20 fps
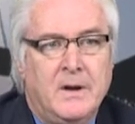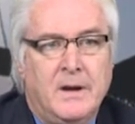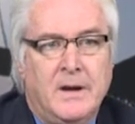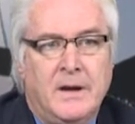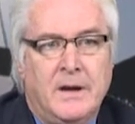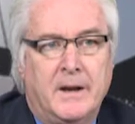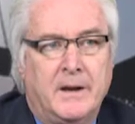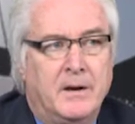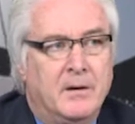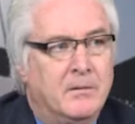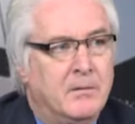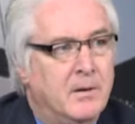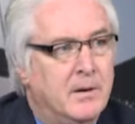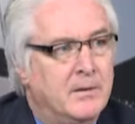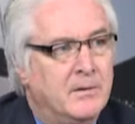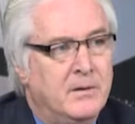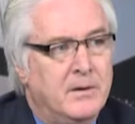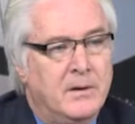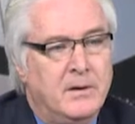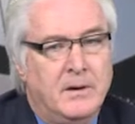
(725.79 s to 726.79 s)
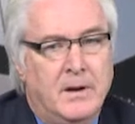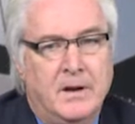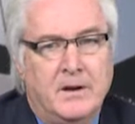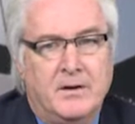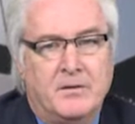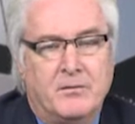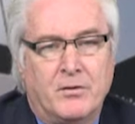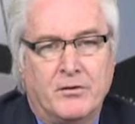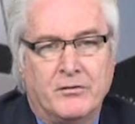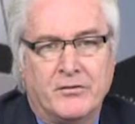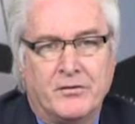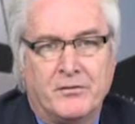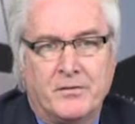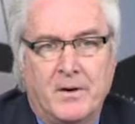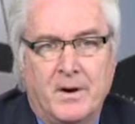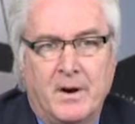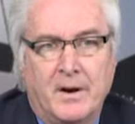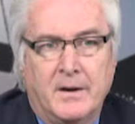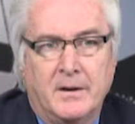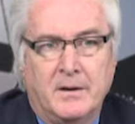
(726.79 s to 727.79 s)
in
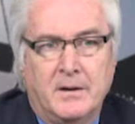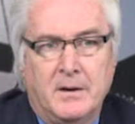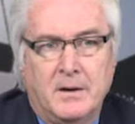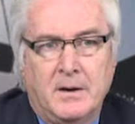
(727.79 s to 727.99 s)
diversified